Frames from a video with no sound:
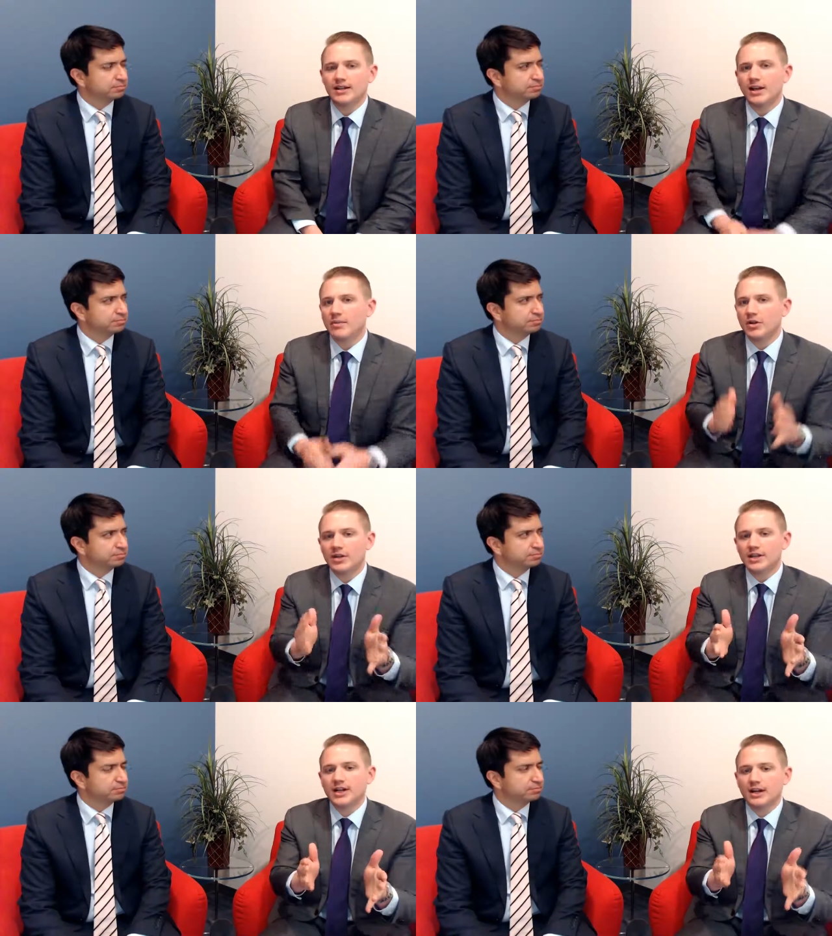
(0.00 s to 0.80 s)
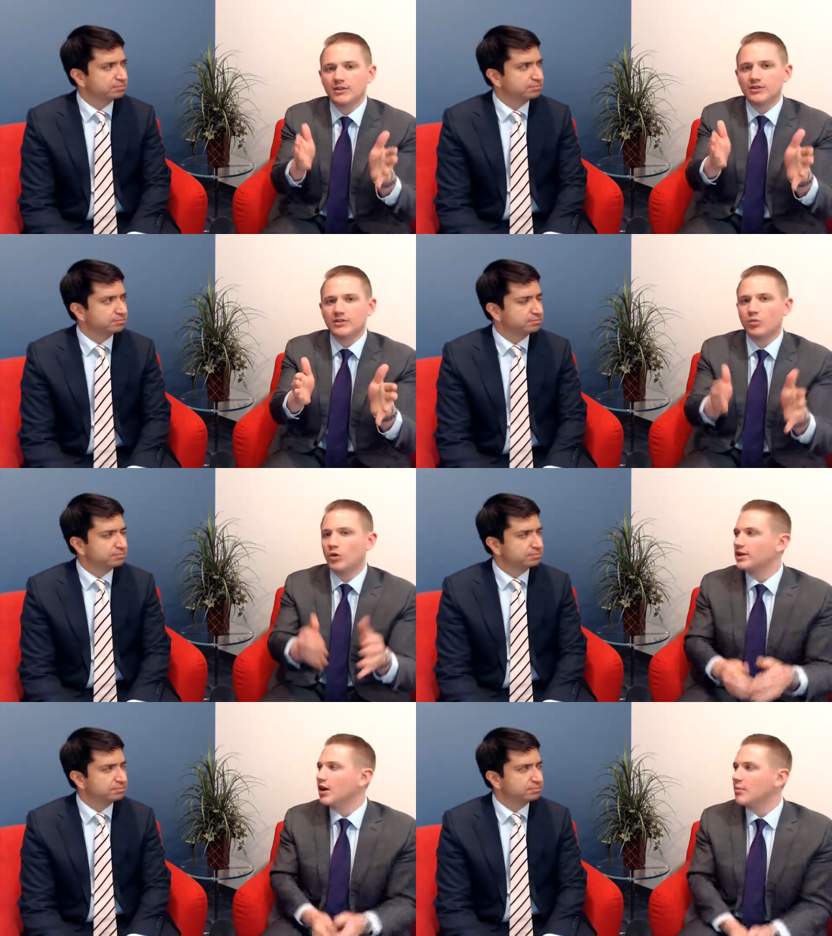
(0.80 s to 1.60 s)
Speaker 1: a million dollars in one
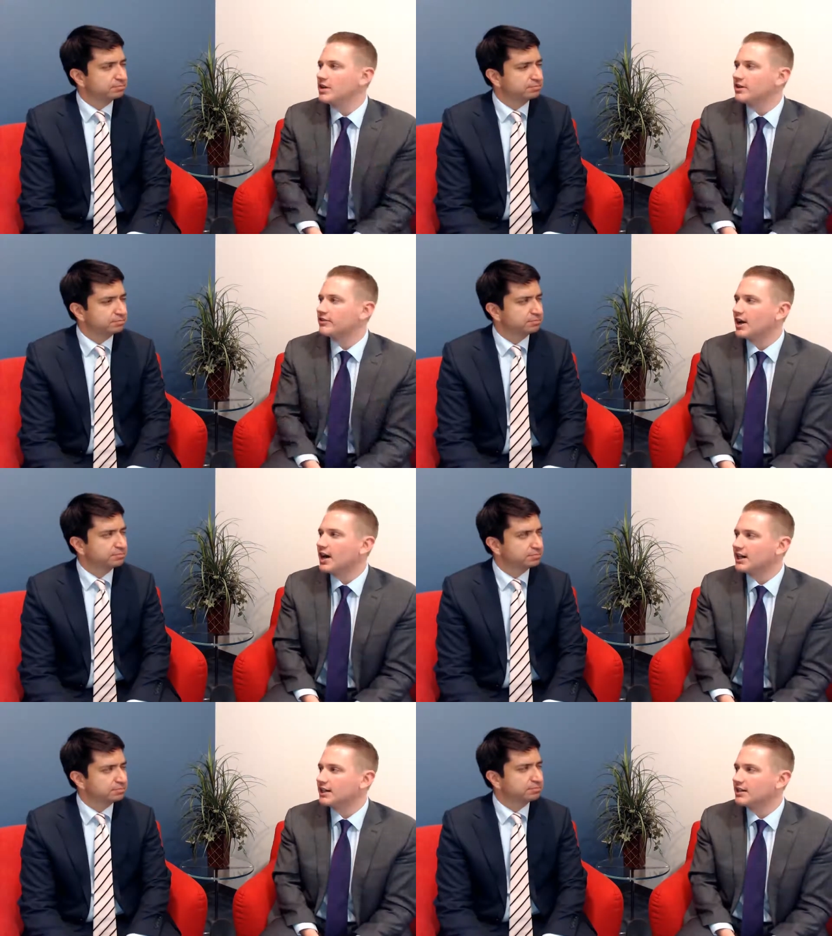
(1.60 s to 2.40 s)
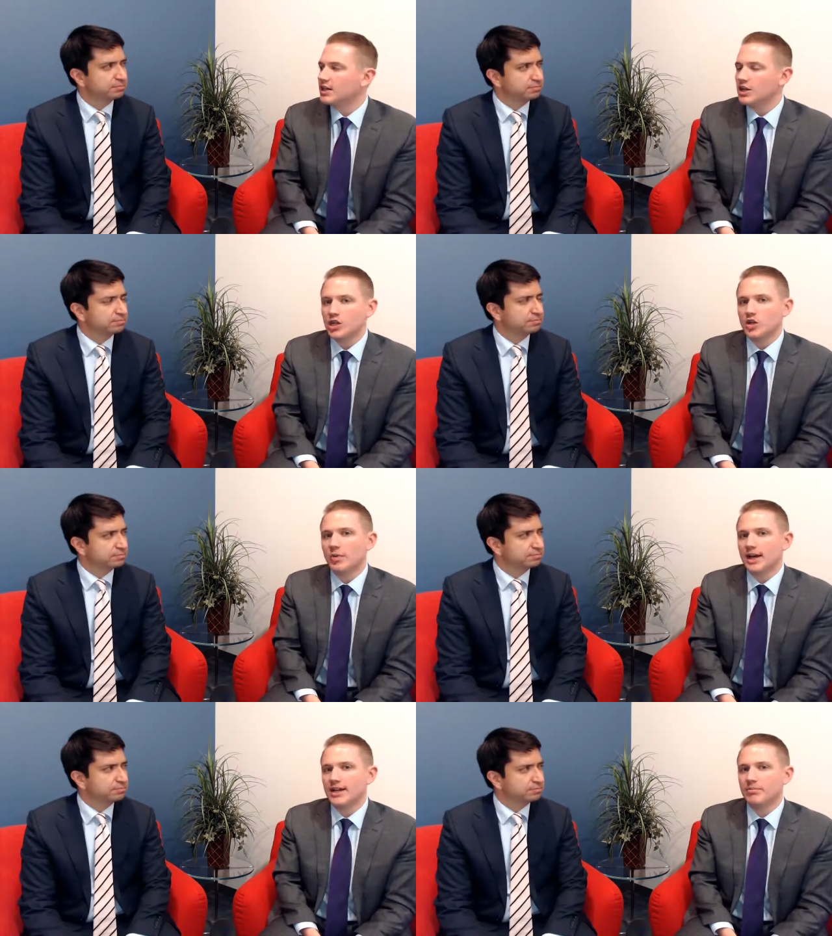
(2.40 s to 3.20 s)
company stock, you
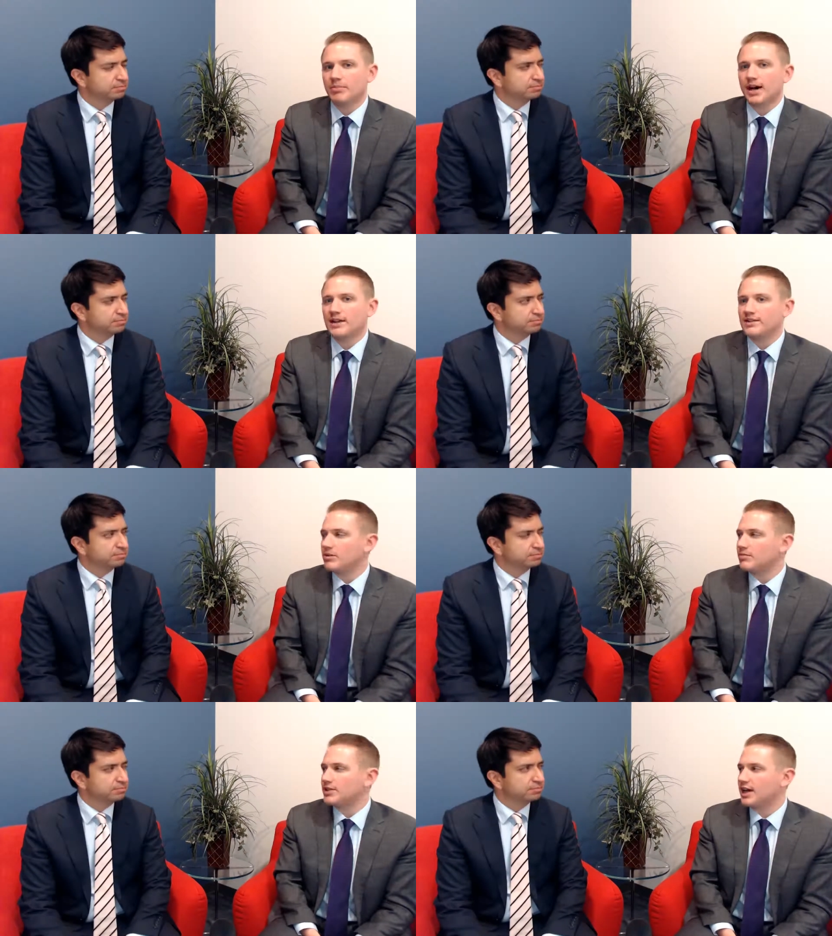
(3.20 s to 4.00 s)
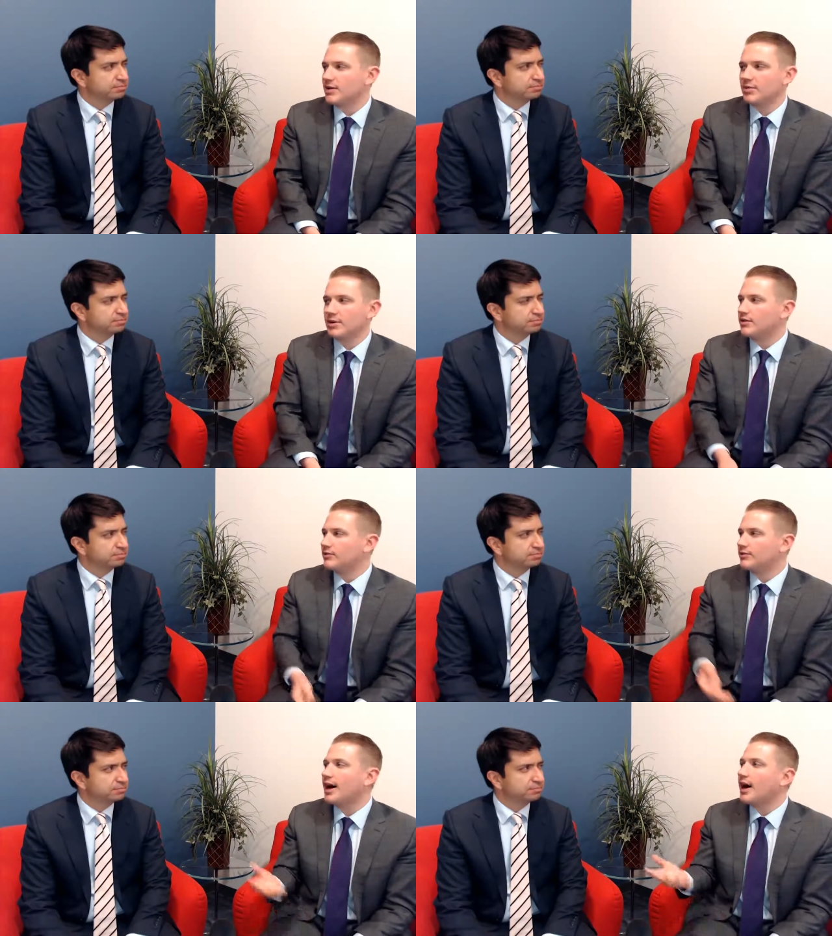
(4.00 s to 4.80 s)
might buy some type of
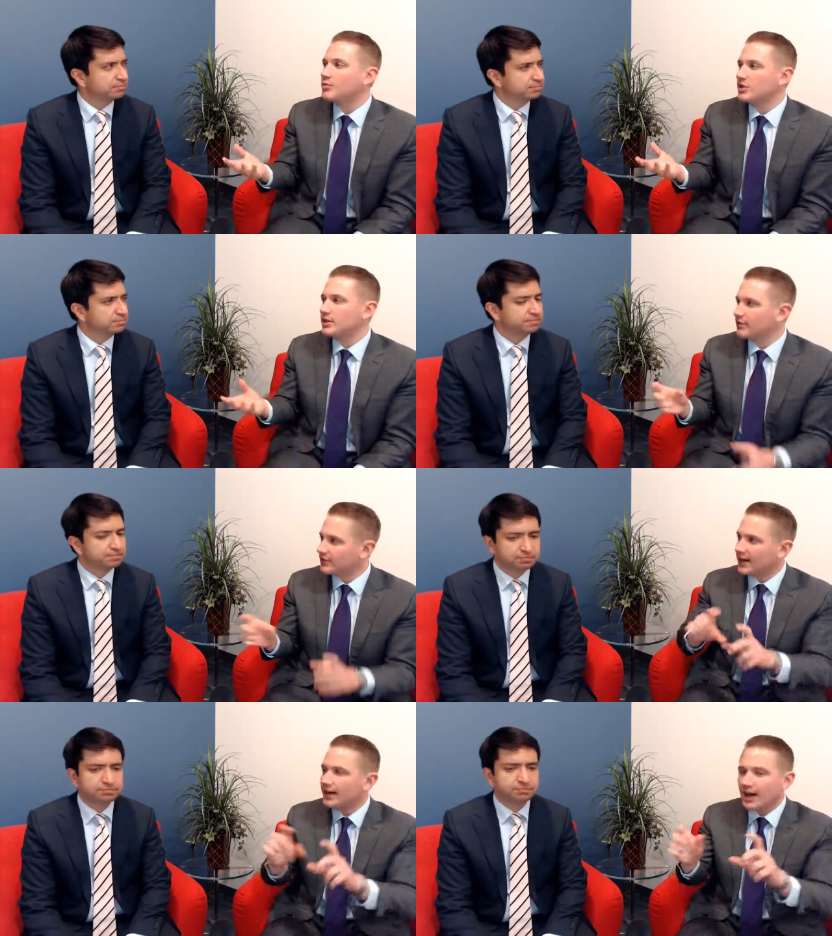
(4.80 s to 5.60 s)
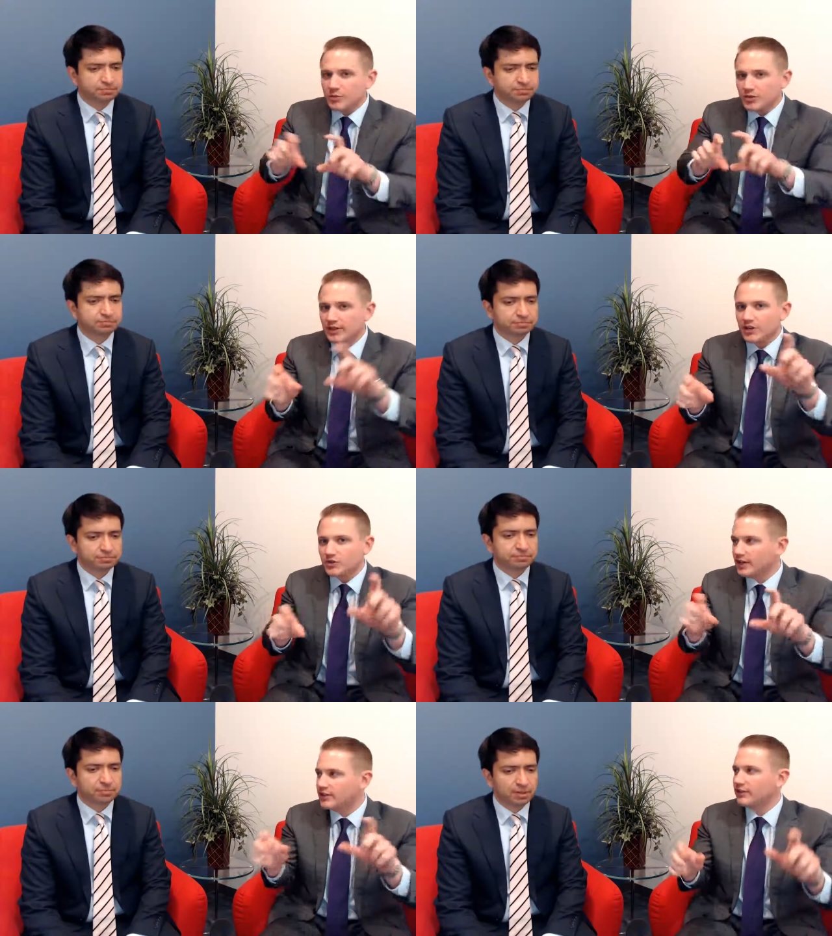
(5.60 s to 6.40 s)
option, a stock option that
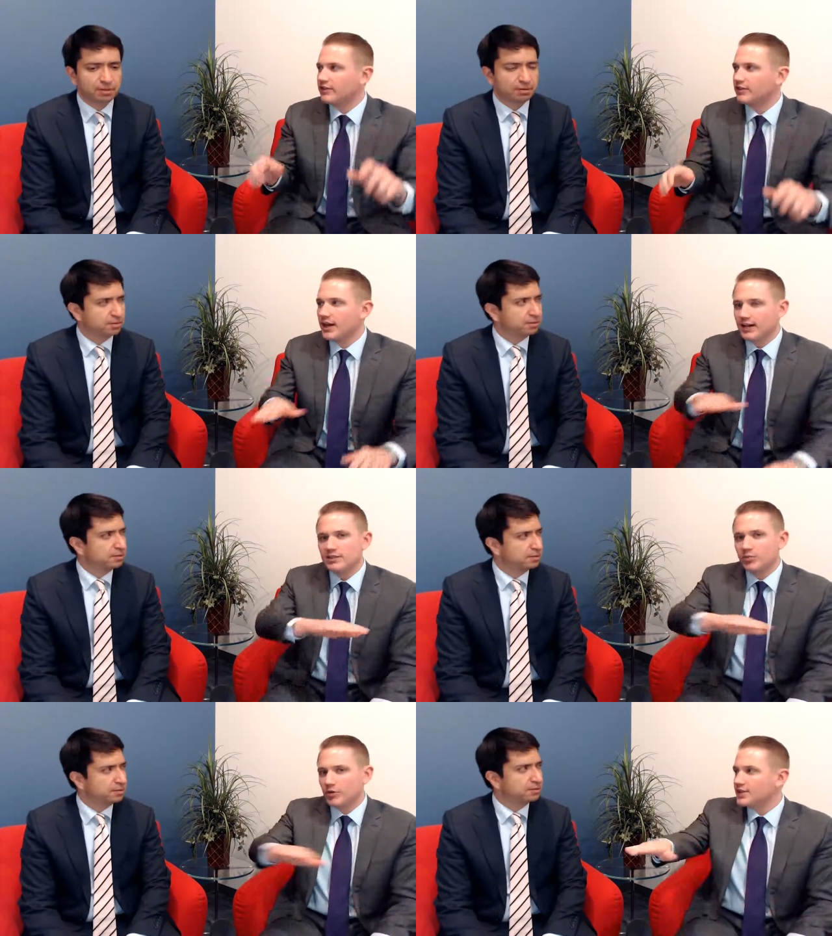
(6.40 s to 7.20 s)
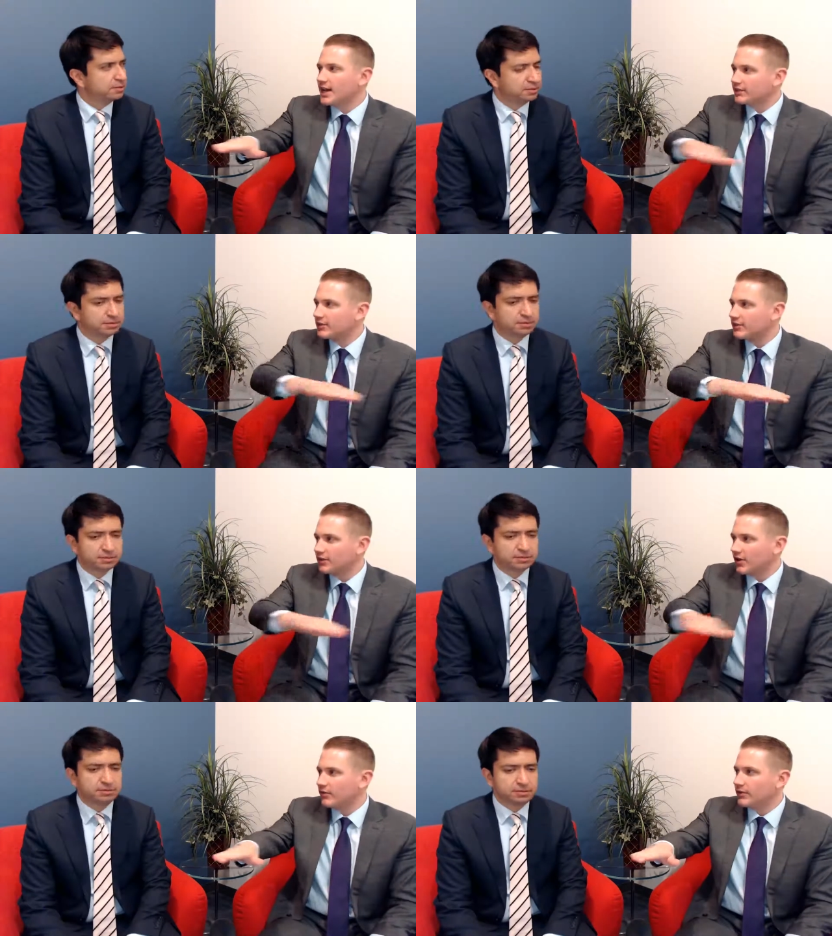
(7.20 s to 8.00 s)
trades on the stock to protect
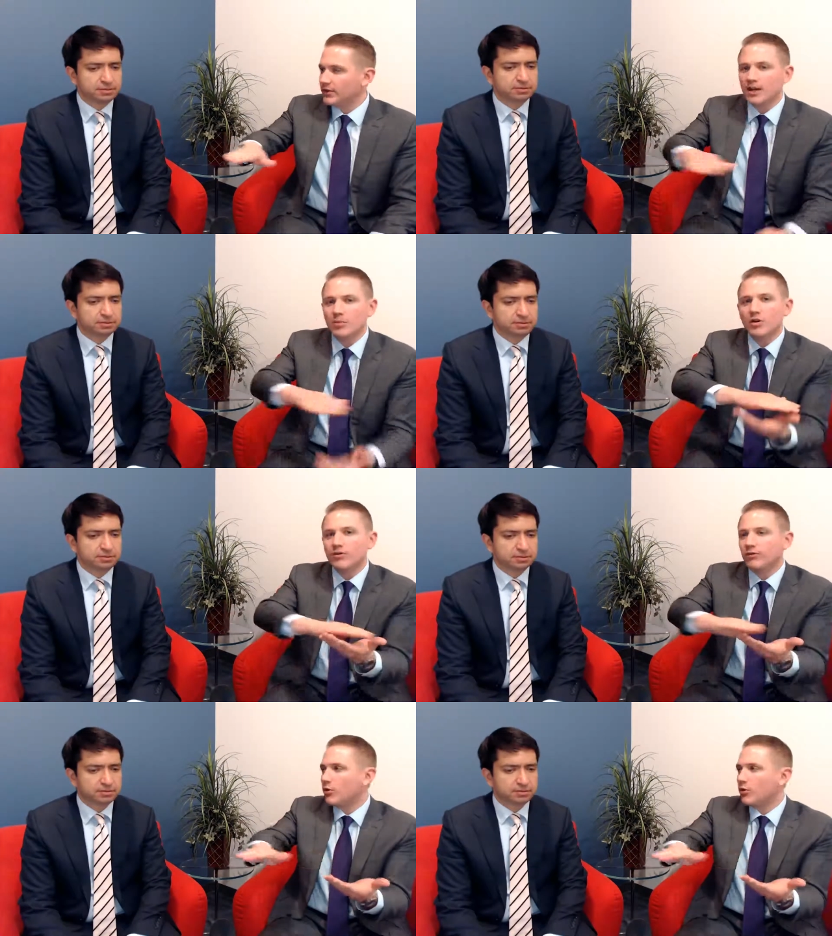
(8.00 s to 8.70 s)
yourself and kind of put a floor